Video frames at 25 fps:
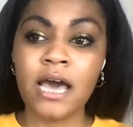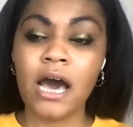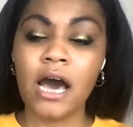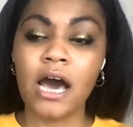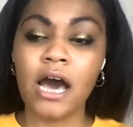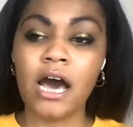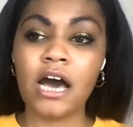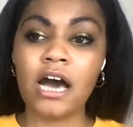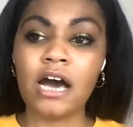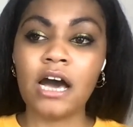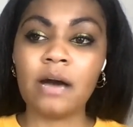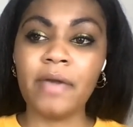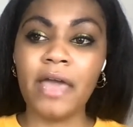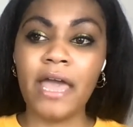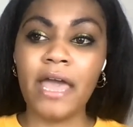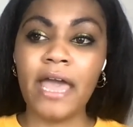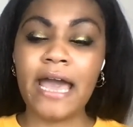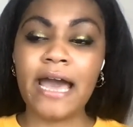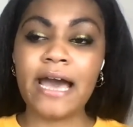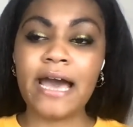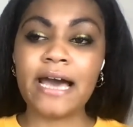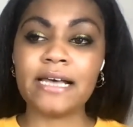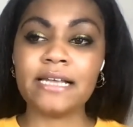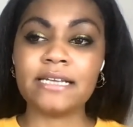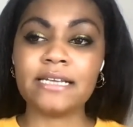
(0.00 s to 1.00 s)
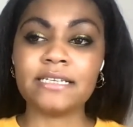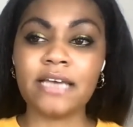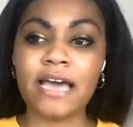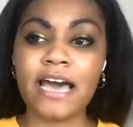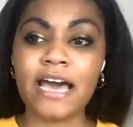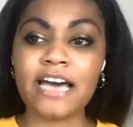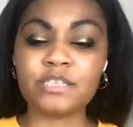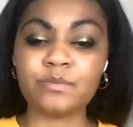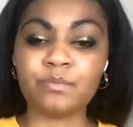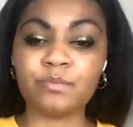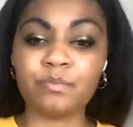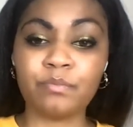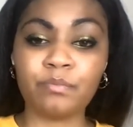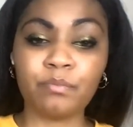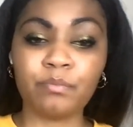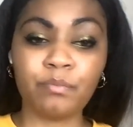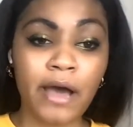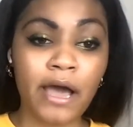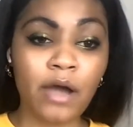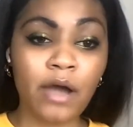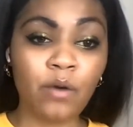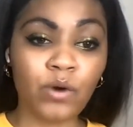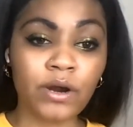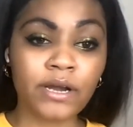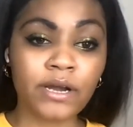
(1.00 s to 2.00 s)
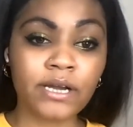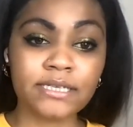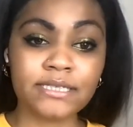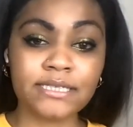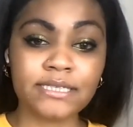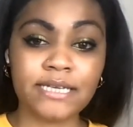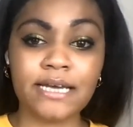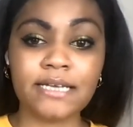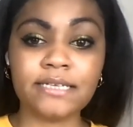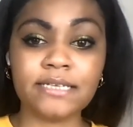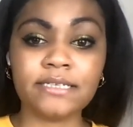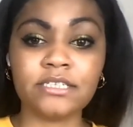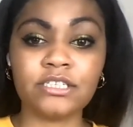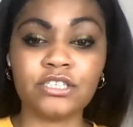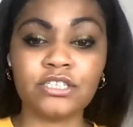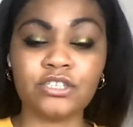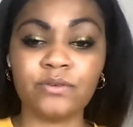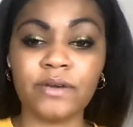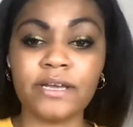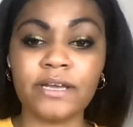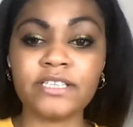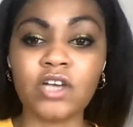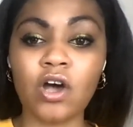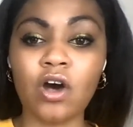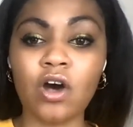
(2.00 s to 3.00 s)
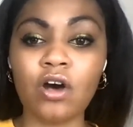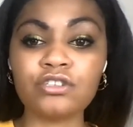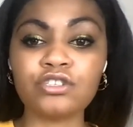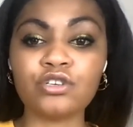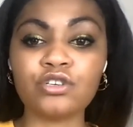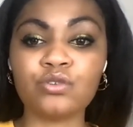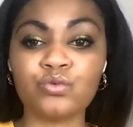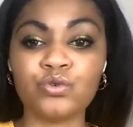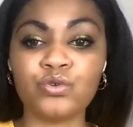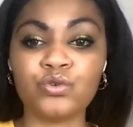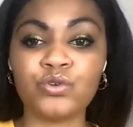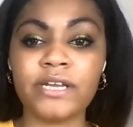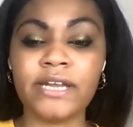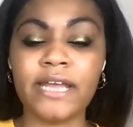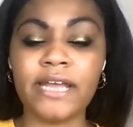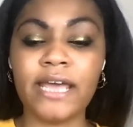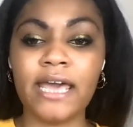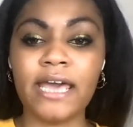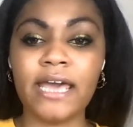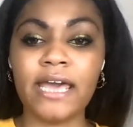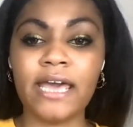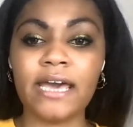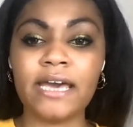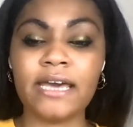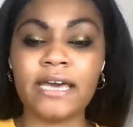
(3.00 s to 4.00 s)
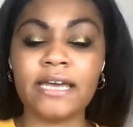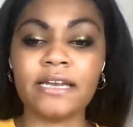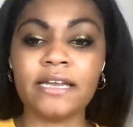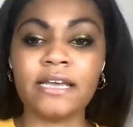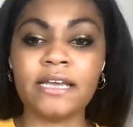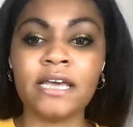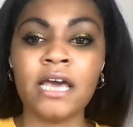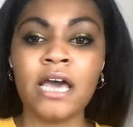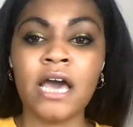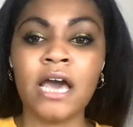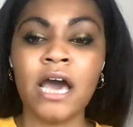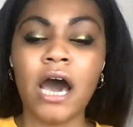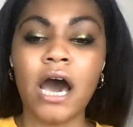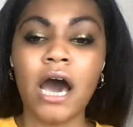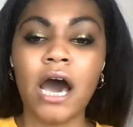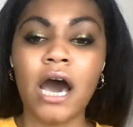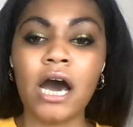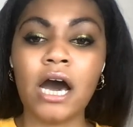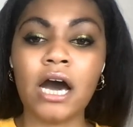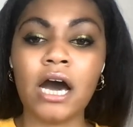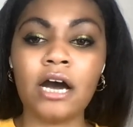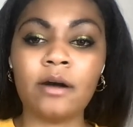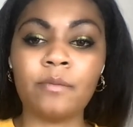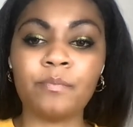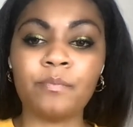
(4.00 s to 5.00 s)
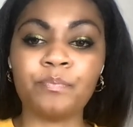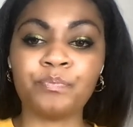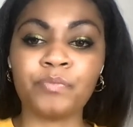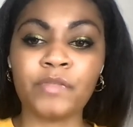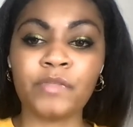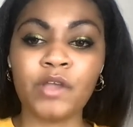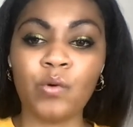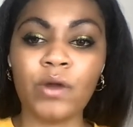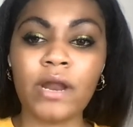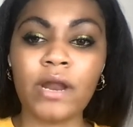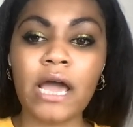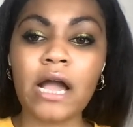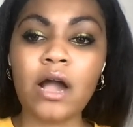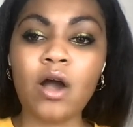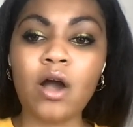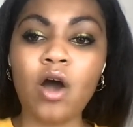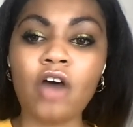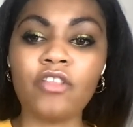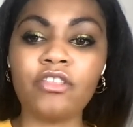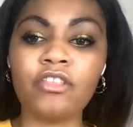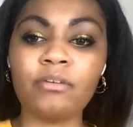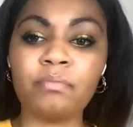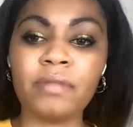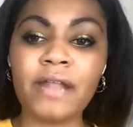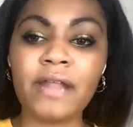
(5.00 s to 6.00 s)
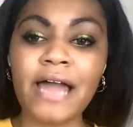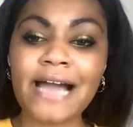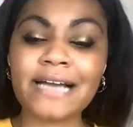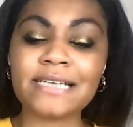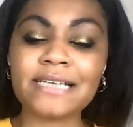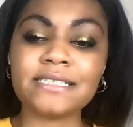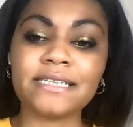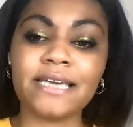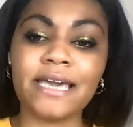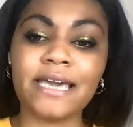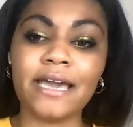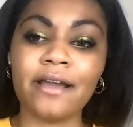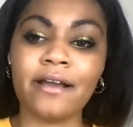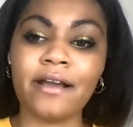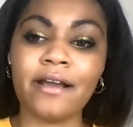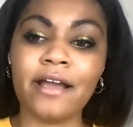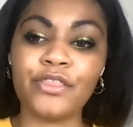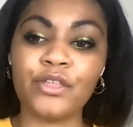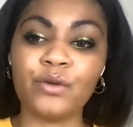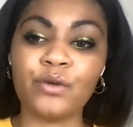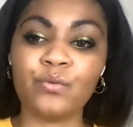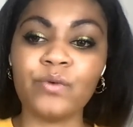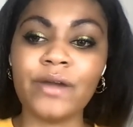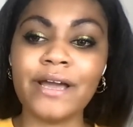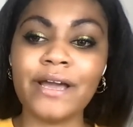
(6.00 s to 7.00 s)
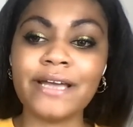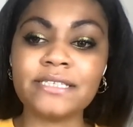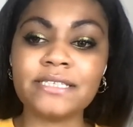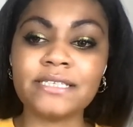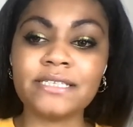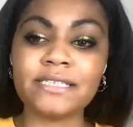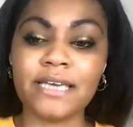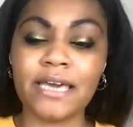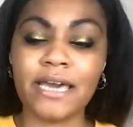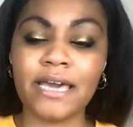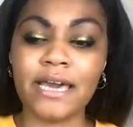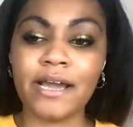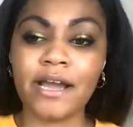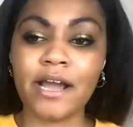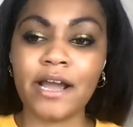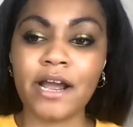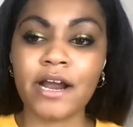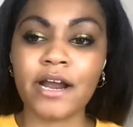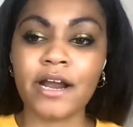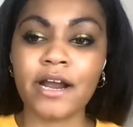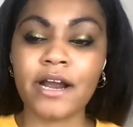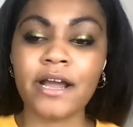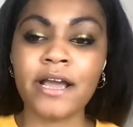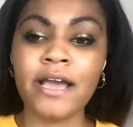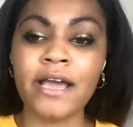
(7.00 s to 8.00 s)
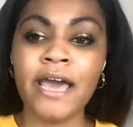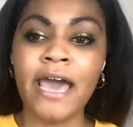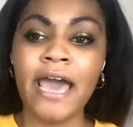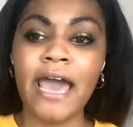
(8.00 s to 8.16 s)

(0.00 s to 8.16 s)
And as my work attests to, it's also rooted in what I call the Black Scare and the Red Scare,